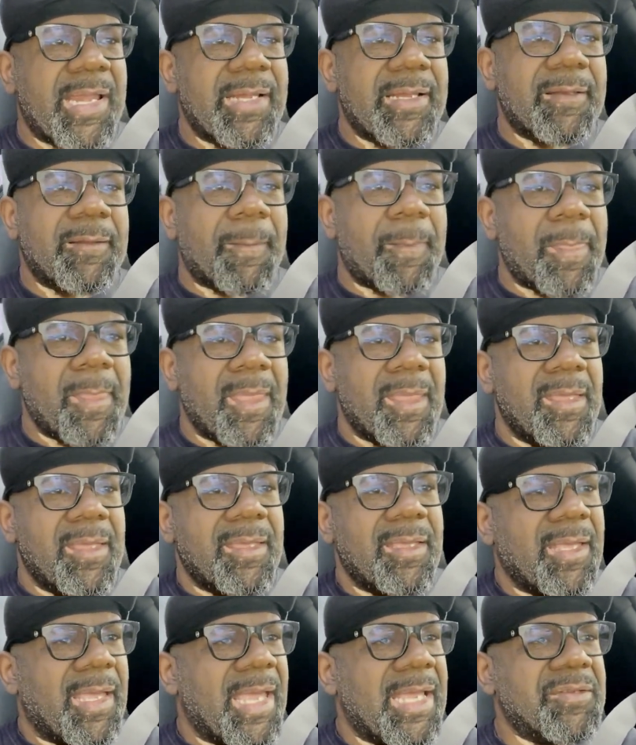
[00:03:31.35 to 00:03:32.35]

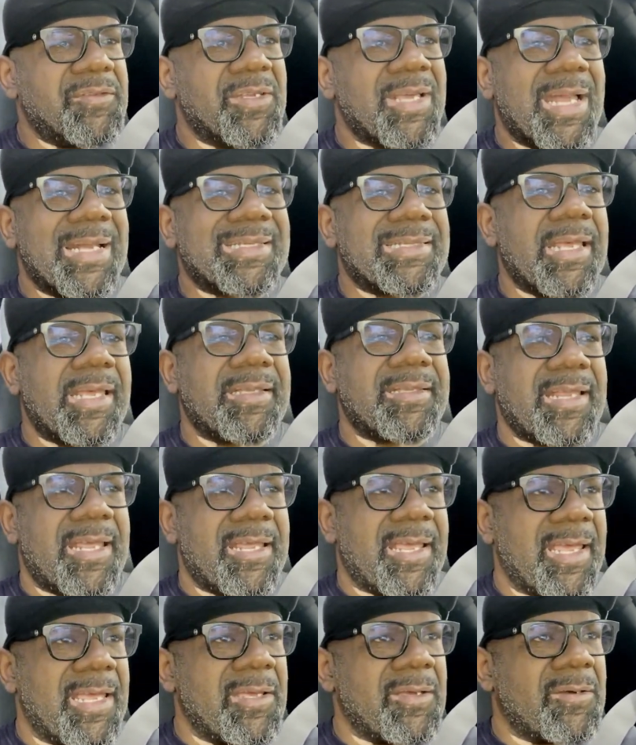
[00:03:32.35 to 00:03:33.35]
and you got to take
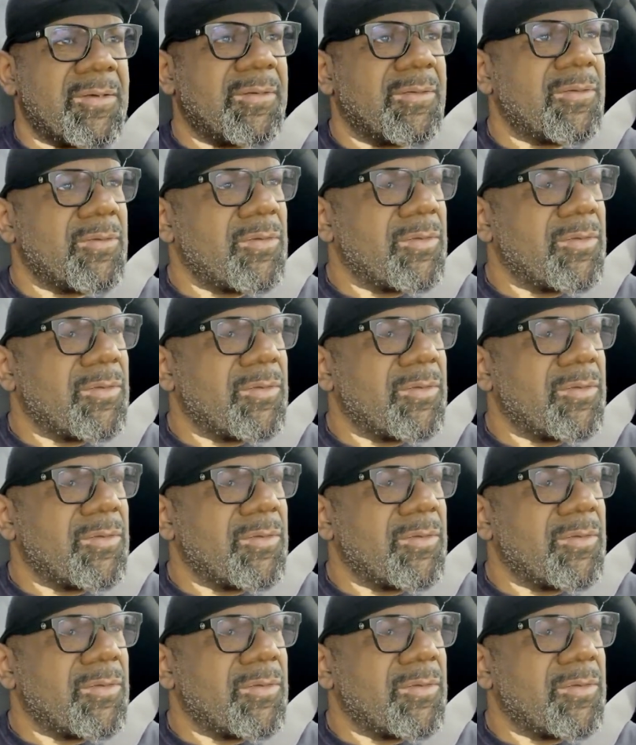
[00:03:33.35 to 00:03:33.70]
that L